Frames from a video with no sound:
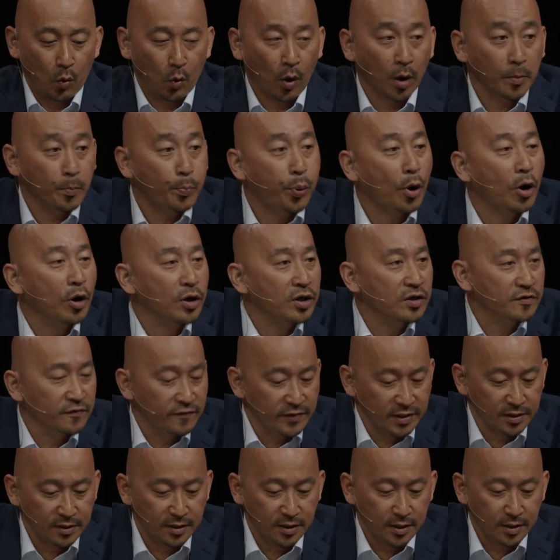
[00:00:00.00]
What part
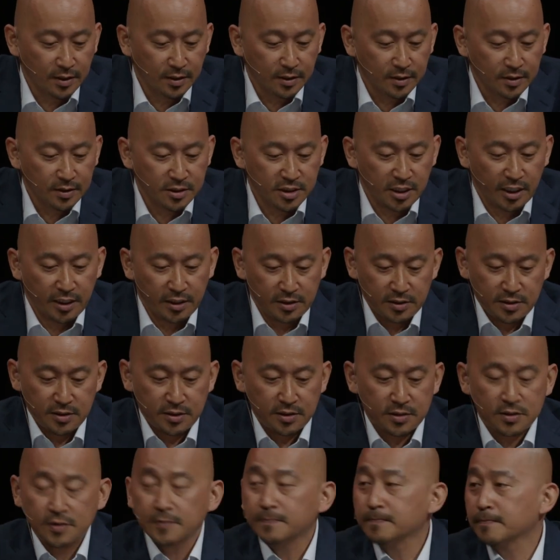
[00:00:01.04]
of it
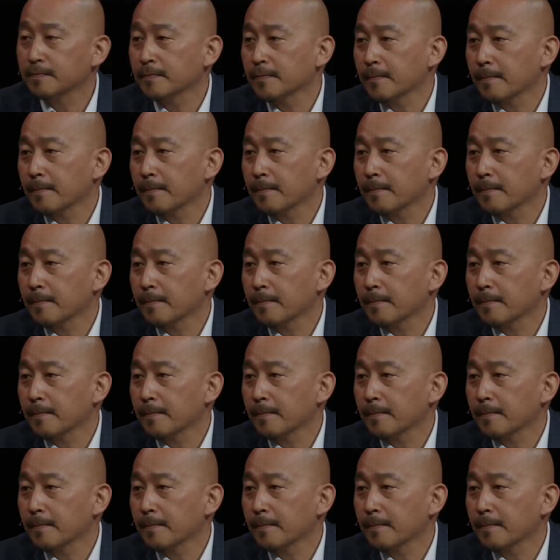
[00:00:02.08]
changes?